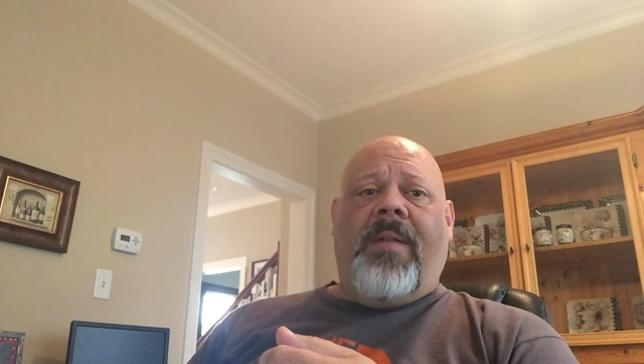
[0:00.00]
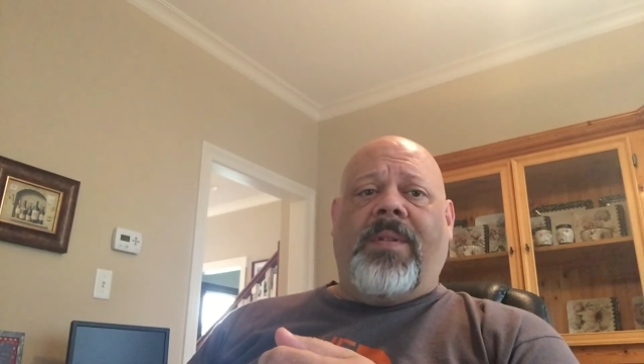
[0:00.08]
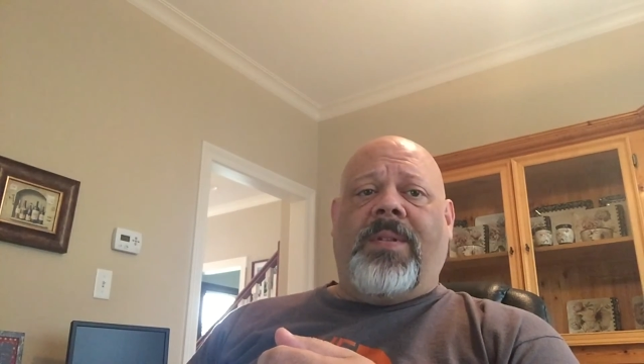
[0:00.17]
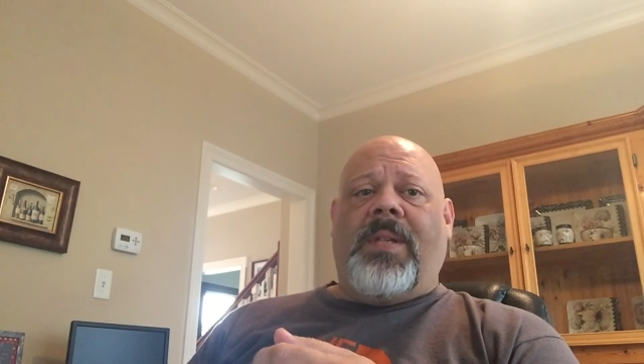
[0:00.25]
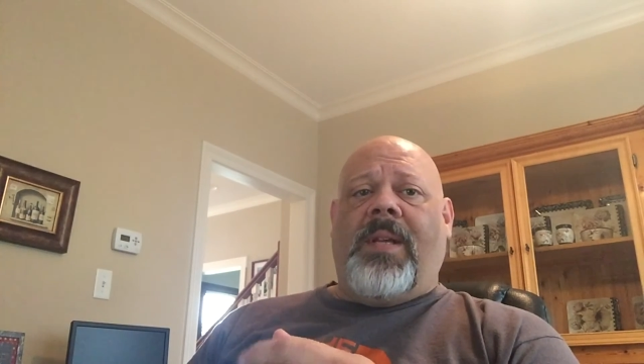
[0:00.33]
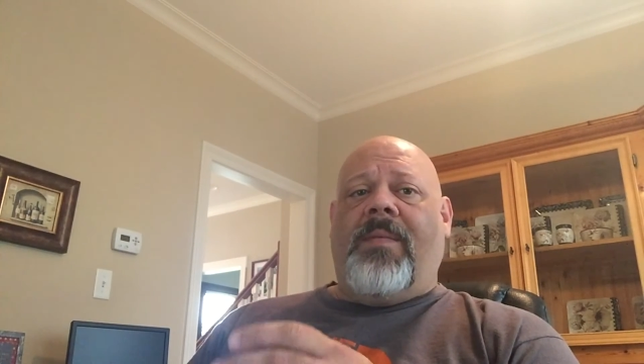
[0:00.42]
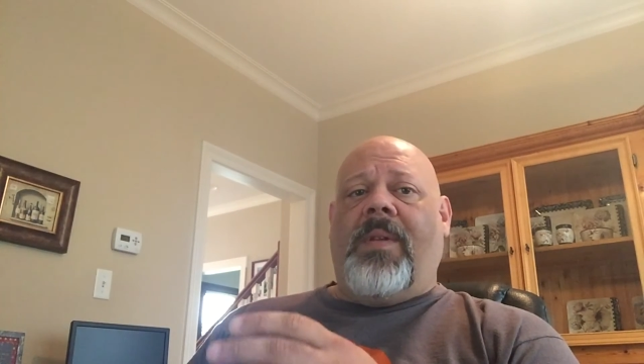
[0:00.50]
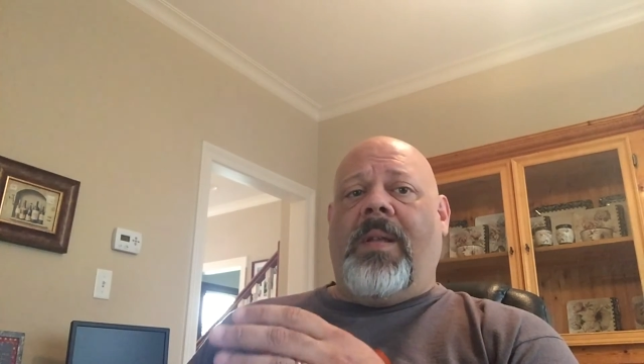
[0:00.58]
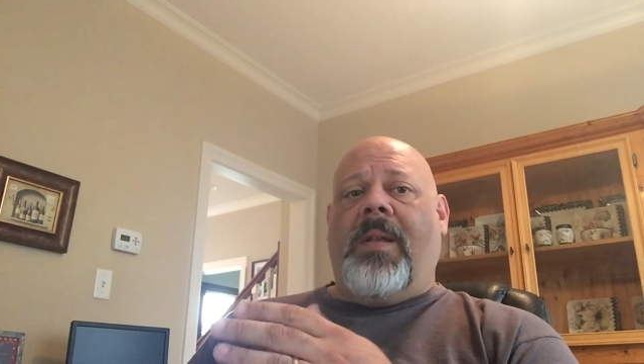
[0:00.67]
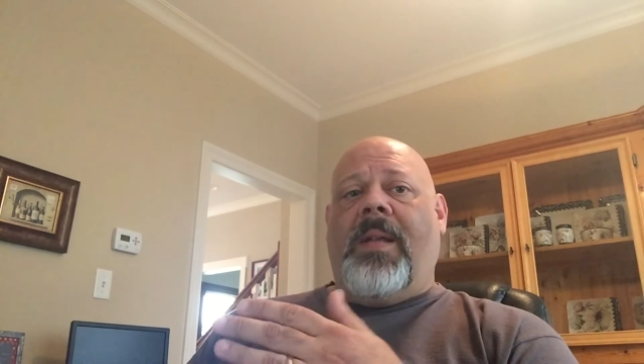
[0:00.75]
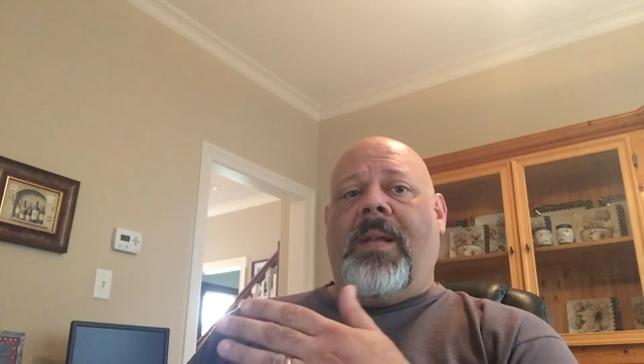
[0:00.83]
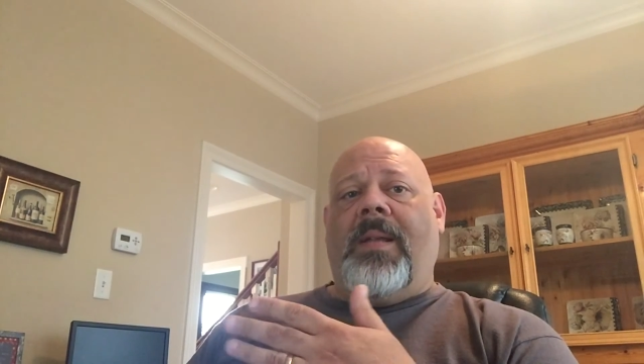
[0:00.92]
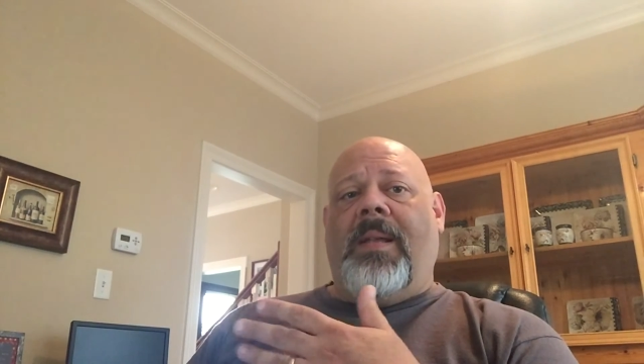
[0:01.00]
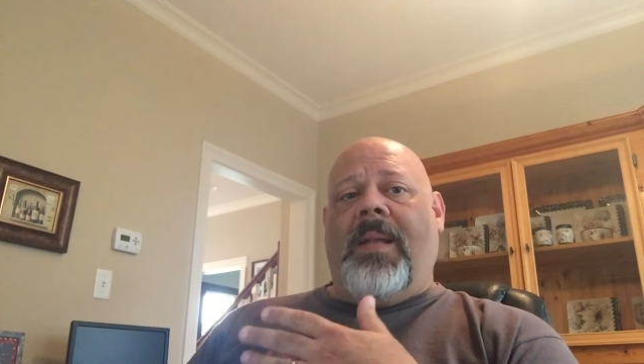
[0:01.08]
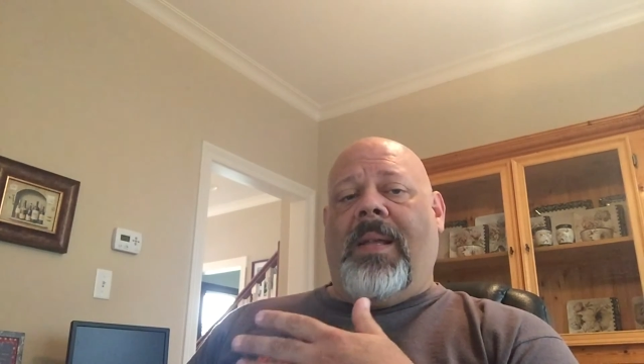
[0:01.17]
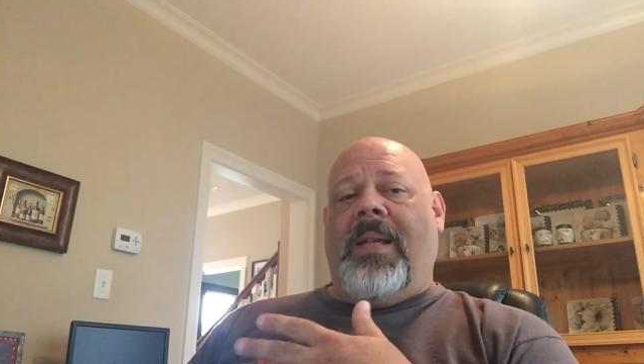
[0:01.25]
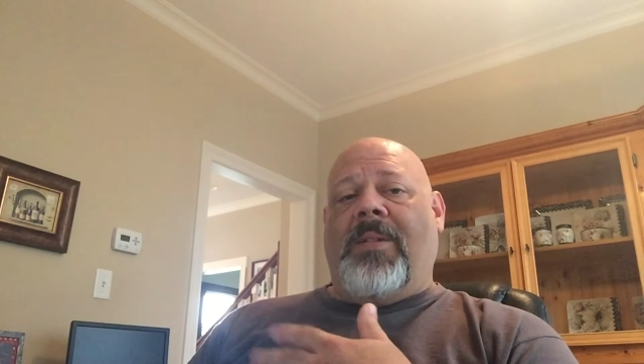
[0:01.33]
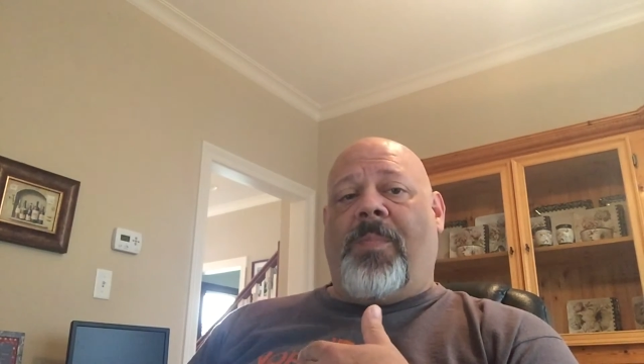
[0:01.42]
and 70
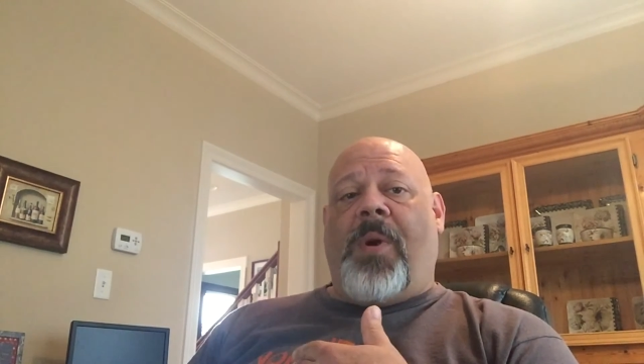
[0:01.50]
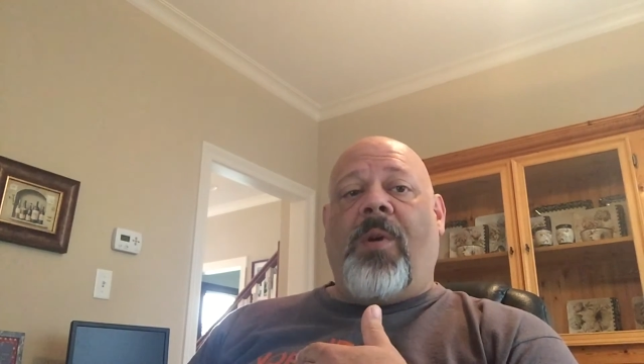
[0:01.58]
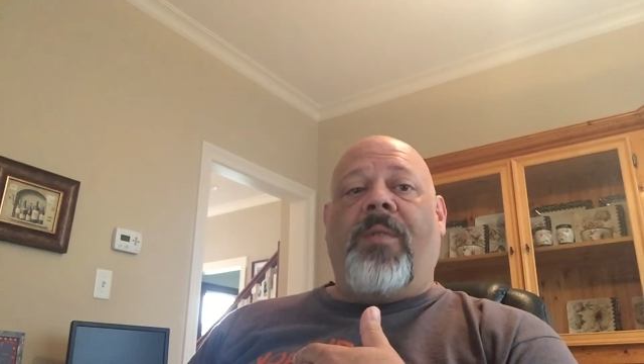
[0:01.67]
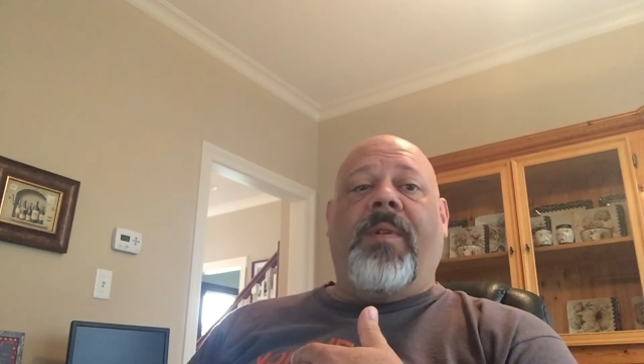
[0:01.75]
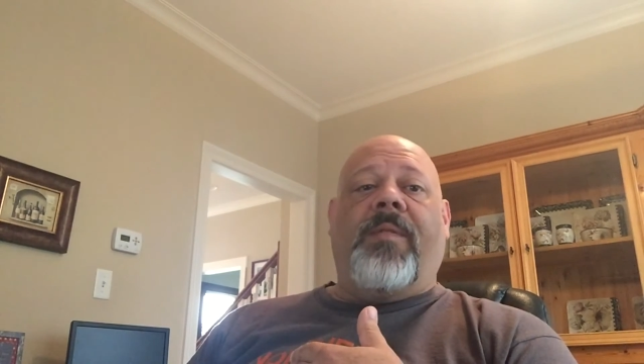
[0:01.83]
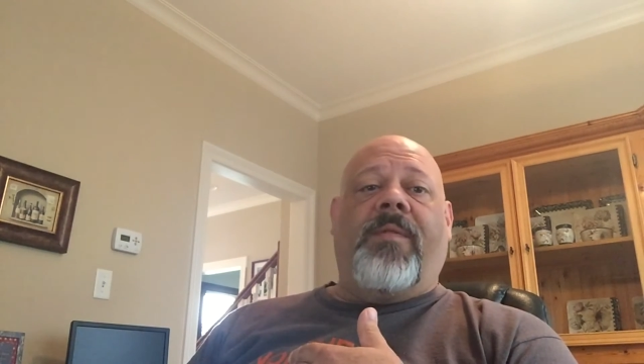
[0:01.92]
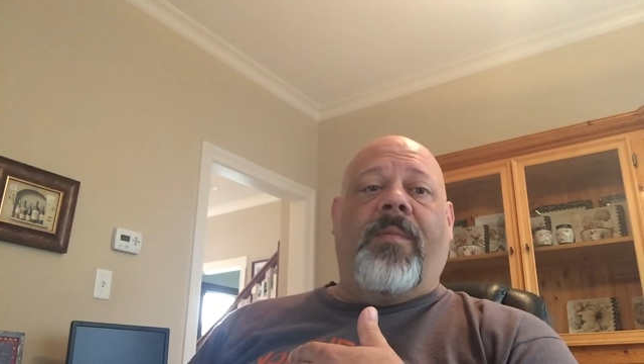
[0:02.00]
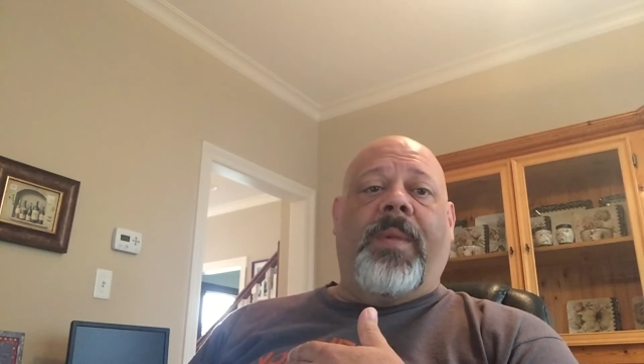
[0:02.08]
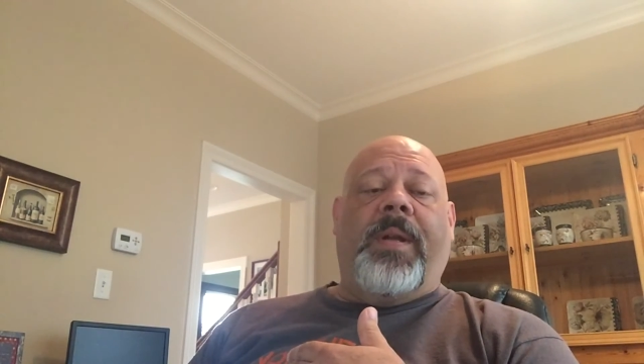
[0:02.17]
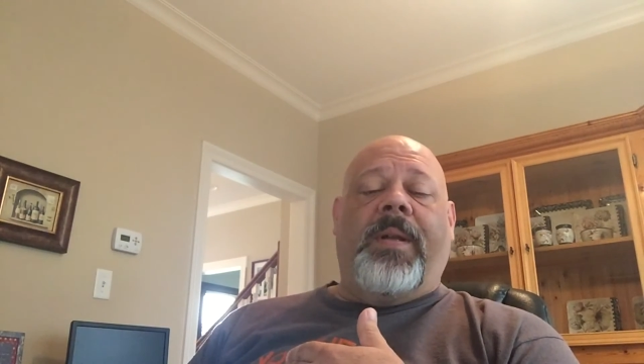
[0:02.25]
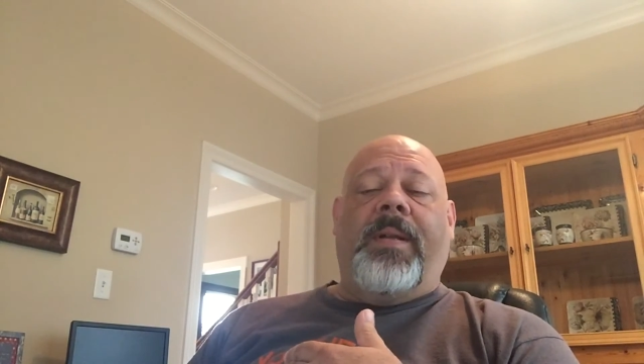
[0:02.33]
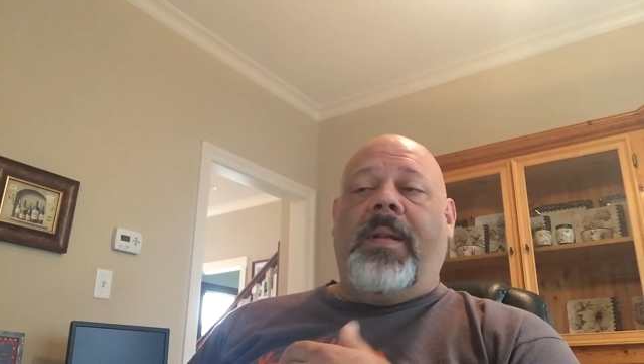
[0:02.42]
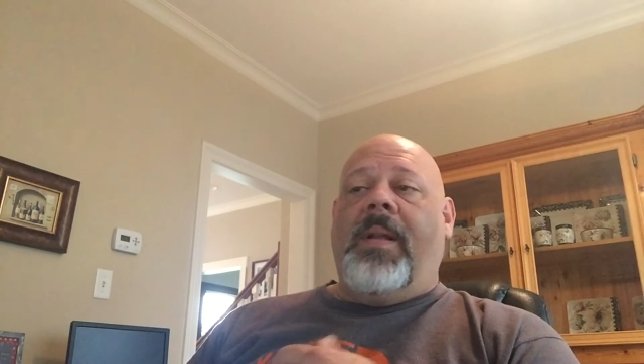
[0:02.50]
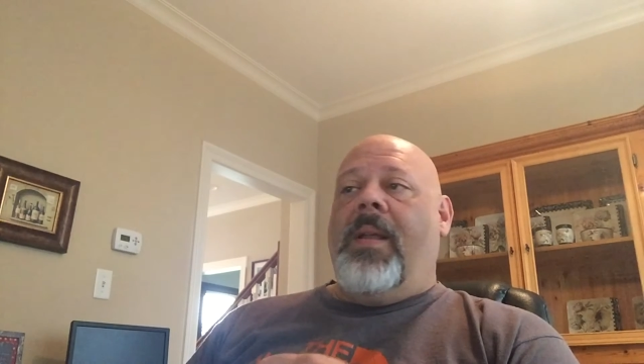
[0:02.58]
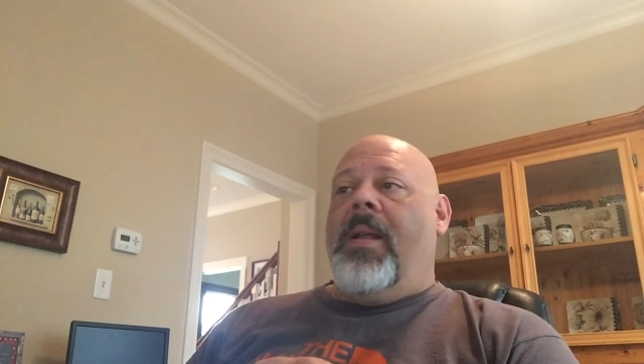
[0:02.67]
is perfect for me.